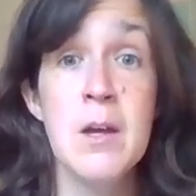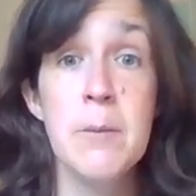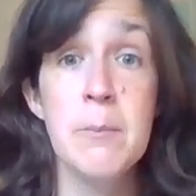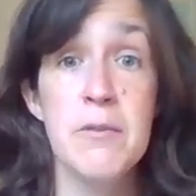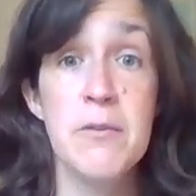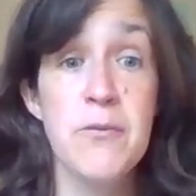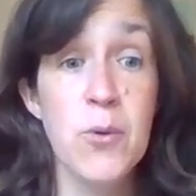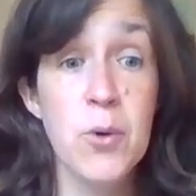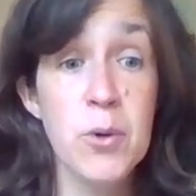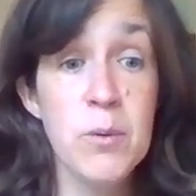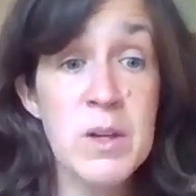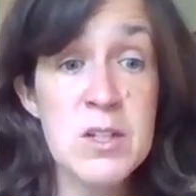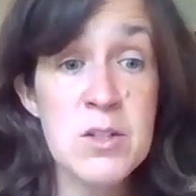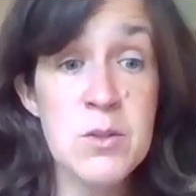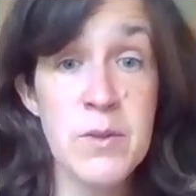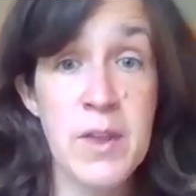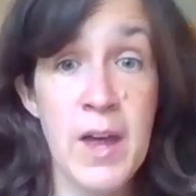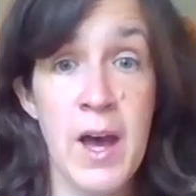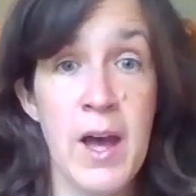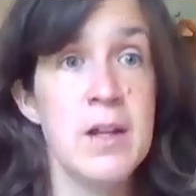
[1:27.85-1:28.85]
Before we
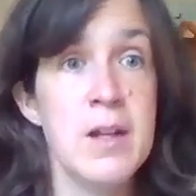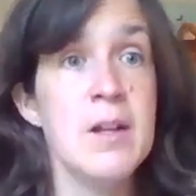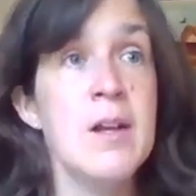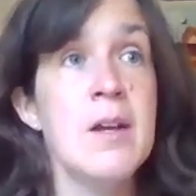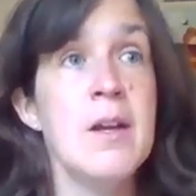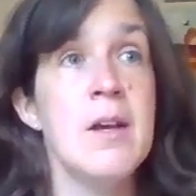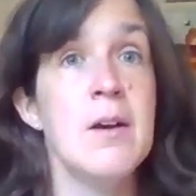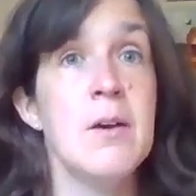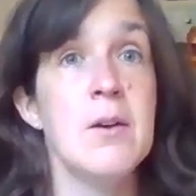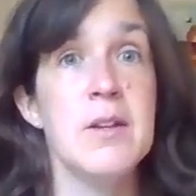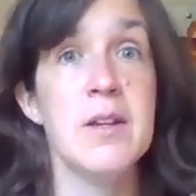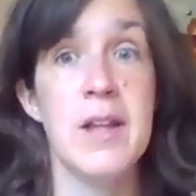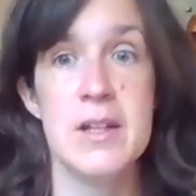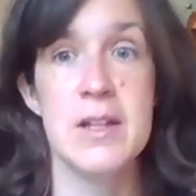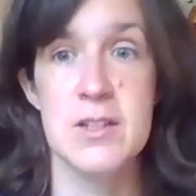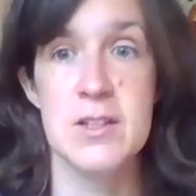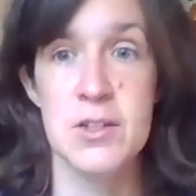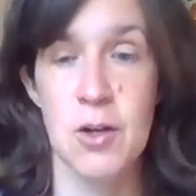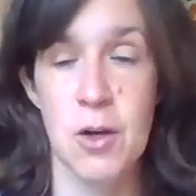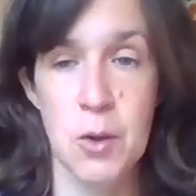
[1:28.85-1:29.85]
do that,
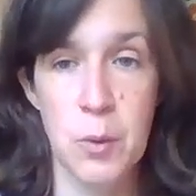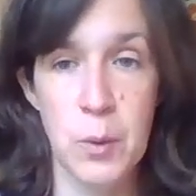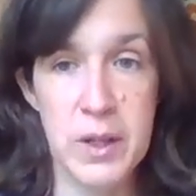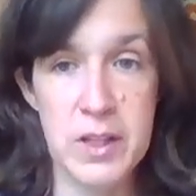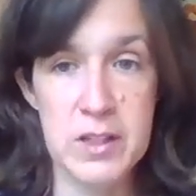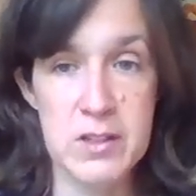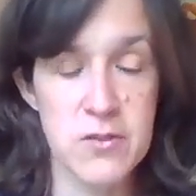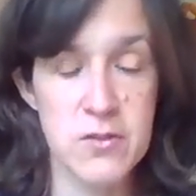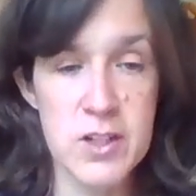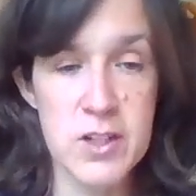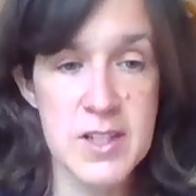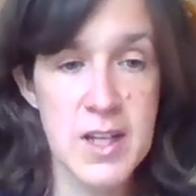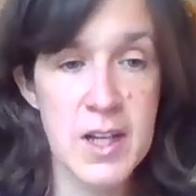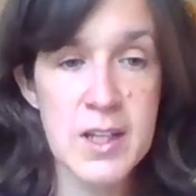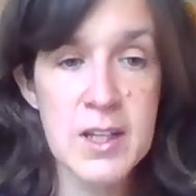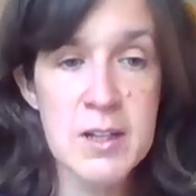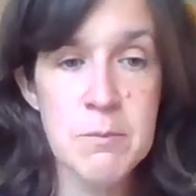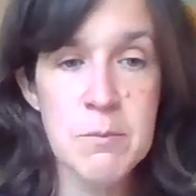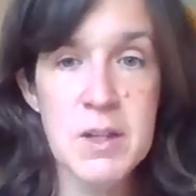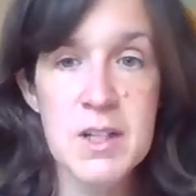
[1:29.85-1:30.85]
let's talk wins for a
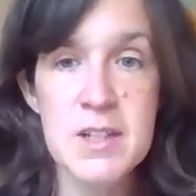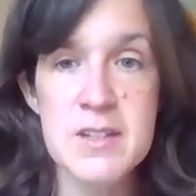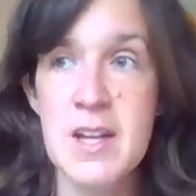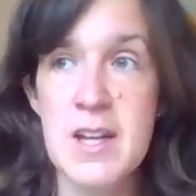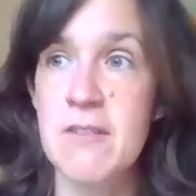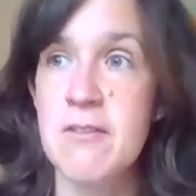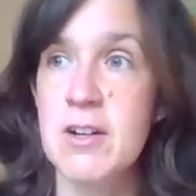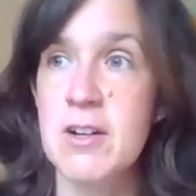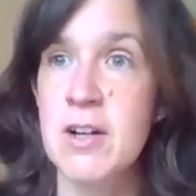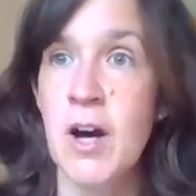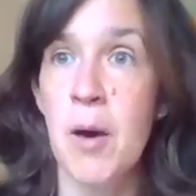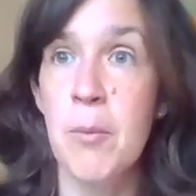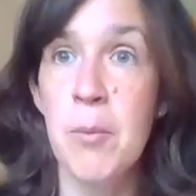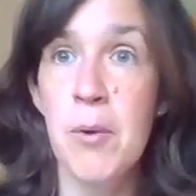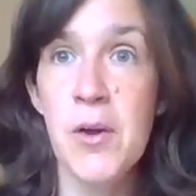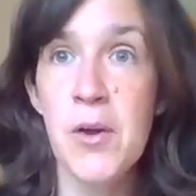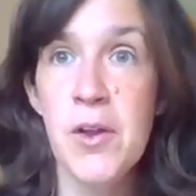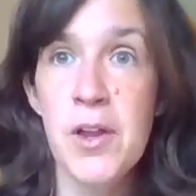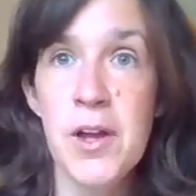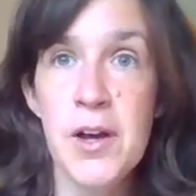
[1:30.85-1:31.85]
second because I have a
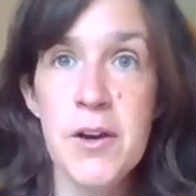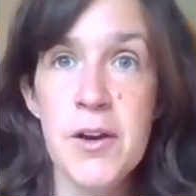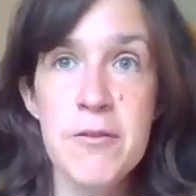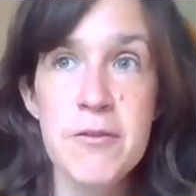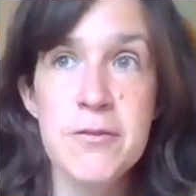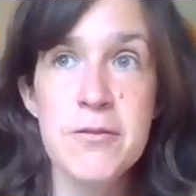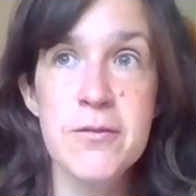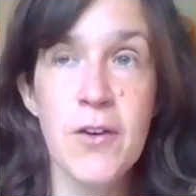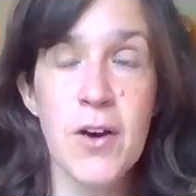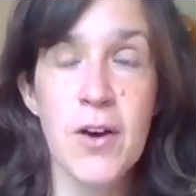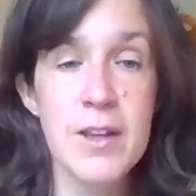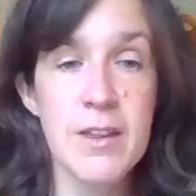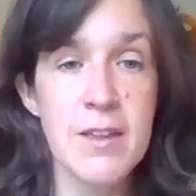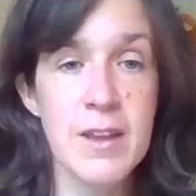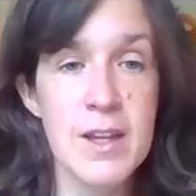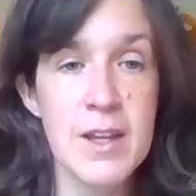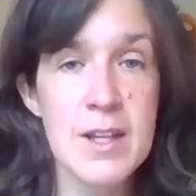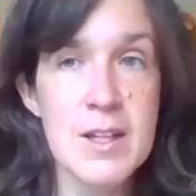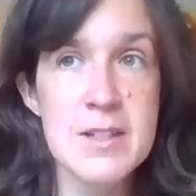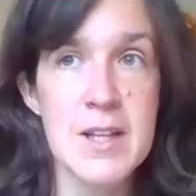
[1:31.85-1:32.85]
couple of fun
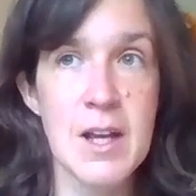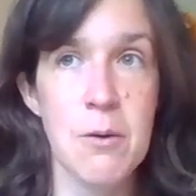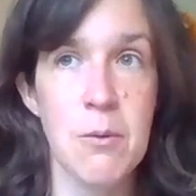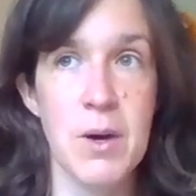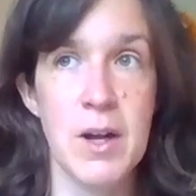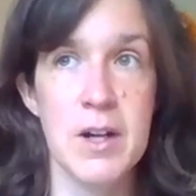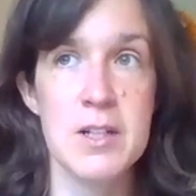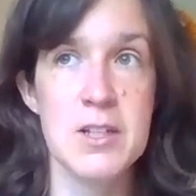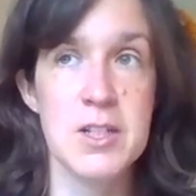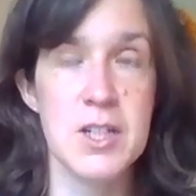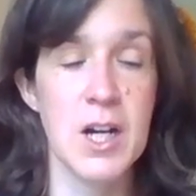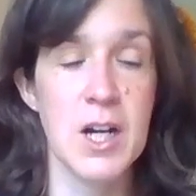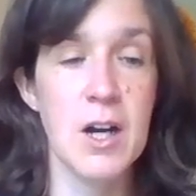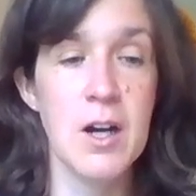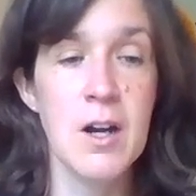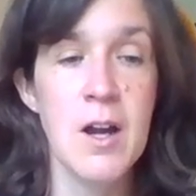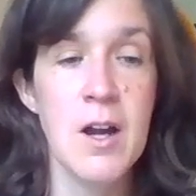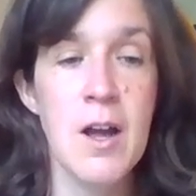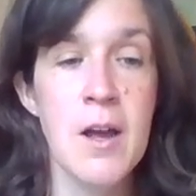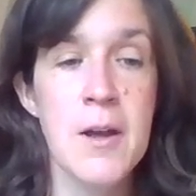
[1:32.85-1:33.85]
things I want to
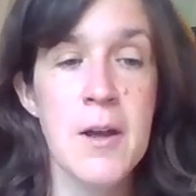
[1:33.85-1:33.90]
share.